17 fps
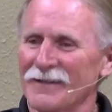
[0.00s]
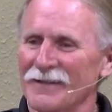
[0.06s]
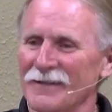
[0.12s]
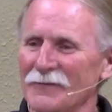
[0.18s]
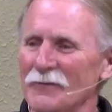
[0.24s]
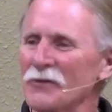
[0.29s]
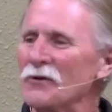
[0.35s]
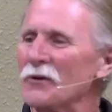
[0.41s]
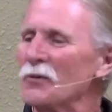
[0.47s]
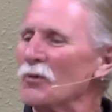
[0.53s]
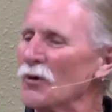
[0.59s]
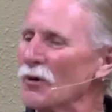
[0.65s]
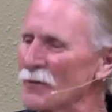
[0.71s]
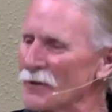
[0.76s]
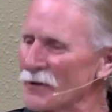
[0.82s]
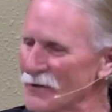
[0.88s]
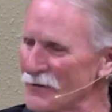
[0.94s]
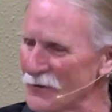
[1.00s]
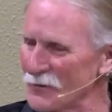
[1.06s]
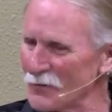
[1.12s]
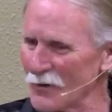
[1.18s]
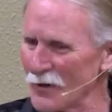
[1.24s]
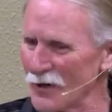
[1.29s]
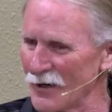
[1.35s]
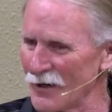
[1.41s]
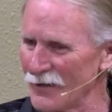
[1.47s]
with the woman at the
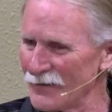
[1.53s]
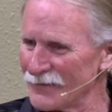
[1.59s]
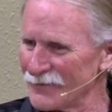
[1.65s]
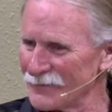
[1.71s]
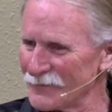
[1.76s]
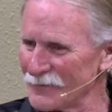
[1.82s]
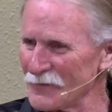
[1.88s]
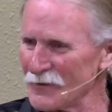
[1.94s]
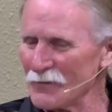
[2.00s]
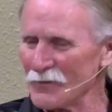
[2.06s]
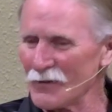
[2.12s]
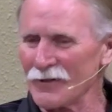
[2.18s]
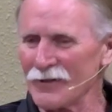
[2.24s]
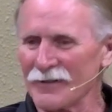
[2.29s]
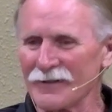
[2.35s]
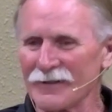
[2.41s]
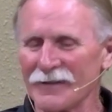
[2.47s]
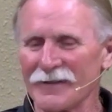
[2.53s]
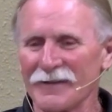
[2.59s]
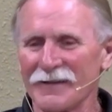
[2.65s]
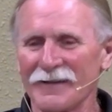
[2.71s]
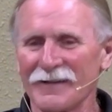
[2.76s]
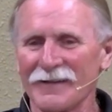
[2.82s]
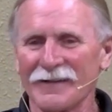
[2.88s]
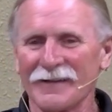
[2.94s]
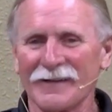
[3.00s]
well. Remember?
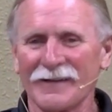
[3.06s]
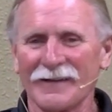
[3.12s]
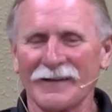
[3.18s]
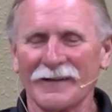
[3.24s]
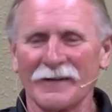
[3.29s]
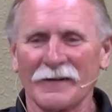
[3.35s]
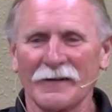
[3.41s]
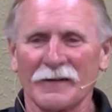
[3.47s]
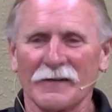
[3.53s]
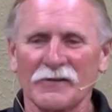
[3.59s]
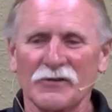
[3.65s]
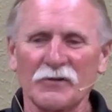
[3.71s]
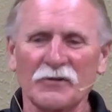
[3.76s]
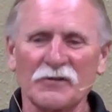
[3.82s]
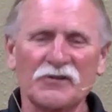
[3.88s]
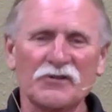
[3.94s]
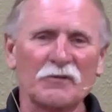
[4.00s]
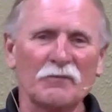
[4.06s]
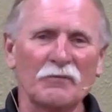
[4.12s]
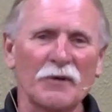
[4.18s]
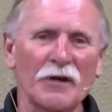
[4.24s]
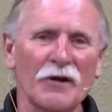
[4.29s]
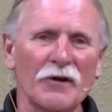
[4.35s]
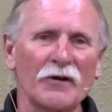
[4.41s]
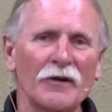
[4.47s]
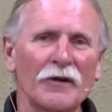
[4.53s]
So the
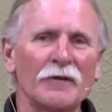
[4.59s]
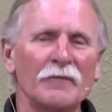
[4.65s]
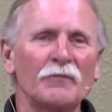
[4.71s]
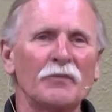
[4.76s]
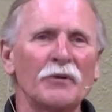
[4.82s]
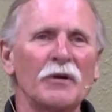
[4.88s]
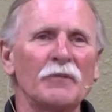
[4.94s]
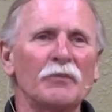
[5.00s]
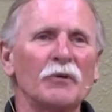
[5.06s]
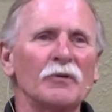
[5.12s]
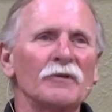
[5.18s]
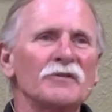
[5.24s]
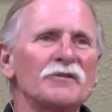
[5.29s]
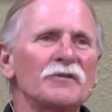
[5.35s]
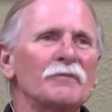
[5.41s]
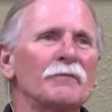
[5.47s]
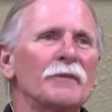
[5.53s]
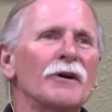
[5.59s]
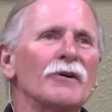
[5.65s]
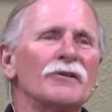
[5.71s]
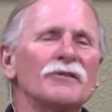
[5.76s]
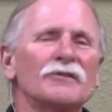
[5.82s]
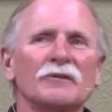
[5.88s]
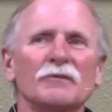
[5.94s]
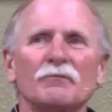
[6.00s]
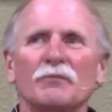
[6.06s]
Samarian people, the
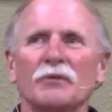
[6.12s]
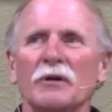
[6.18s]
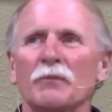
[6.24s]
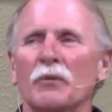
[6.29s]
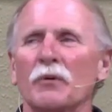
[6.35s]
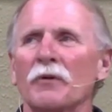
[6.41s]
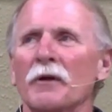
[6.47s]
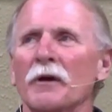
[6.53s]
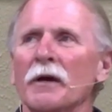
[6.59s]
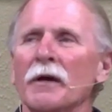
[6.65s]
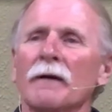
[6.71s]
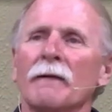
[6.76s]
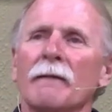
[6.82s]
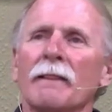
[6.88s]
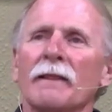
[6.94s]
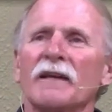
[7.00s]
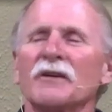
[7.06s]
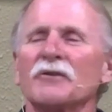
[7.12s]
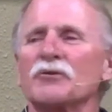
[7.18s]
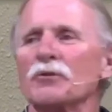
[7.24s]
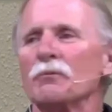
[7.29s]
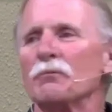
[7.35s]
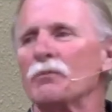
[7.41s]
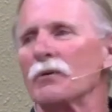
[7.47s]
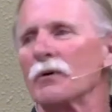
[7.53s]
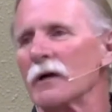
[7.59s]
Samaritan people, they
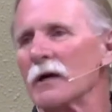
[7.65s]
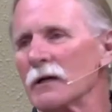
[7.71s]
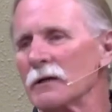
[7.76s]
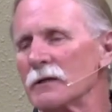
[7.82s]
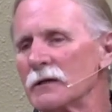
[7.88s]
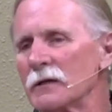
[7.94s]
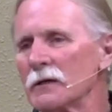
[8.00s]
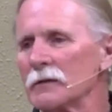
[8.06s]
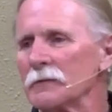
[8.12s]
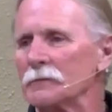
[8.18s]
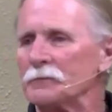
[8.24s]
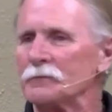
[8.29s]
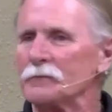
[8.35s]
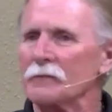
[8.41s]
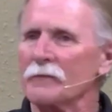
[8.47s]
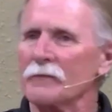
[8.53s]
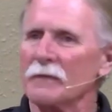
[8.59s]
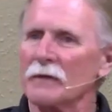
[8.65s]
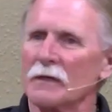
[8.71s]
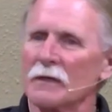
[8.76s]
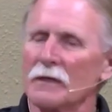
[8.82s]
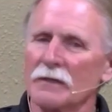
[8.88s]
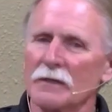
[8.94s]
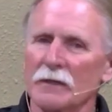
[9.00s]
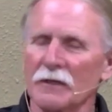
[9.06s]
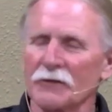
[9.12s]
interbred.
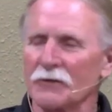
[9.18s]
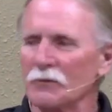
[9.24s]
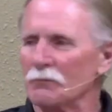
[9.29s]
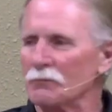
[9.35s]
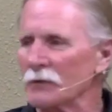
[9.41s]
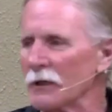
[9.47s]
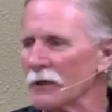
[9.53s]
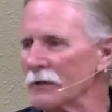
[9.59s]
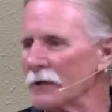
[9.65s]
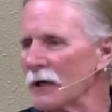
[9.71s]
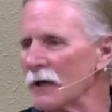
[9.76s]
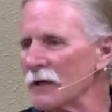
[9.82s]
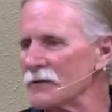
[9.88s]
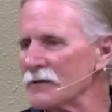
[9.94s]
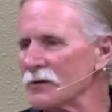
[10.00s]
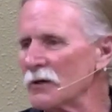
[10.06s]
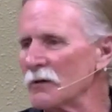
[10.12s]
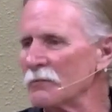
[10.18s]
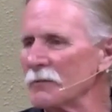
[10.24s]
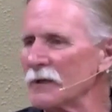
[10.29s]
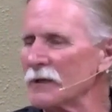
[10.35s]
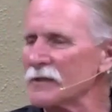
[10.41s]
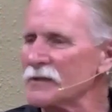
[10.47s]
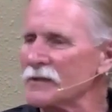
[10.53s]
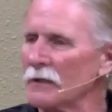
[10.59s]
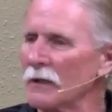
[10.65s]
They got their bloodlines all
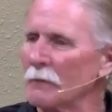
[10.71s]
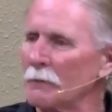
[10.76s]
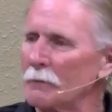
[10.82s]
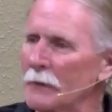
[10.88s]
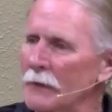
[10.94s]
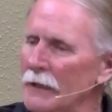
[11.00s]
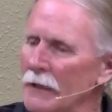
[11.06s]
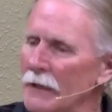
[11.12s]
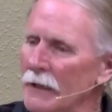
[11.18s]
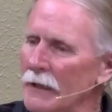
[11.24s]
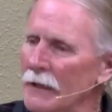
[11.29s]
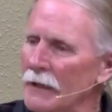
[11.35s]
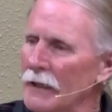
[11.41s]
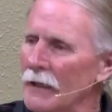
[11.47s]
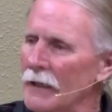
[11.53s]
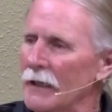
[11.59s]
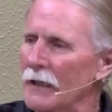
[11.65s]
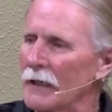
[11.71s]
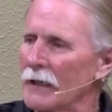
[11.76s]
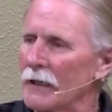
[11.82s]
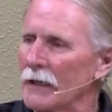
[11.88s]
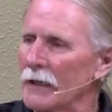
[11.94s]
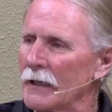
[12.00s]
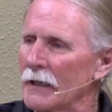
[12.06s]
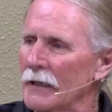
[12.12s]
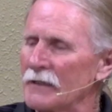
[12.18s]
mixed up.
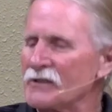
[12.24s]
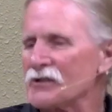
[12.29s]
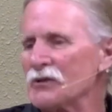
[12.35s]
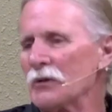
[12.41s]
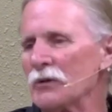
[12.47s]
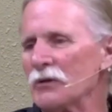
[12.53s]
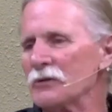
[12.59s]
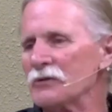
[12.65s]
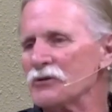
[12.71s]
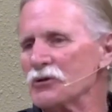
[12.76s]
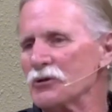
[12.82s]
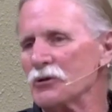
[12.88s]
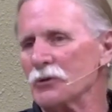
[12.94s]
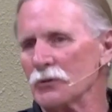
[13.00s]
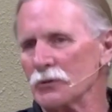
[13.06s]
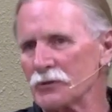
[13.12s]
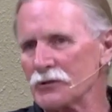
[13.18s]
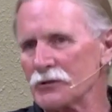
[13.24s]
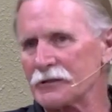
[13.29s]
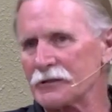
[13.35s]
And so the Jews,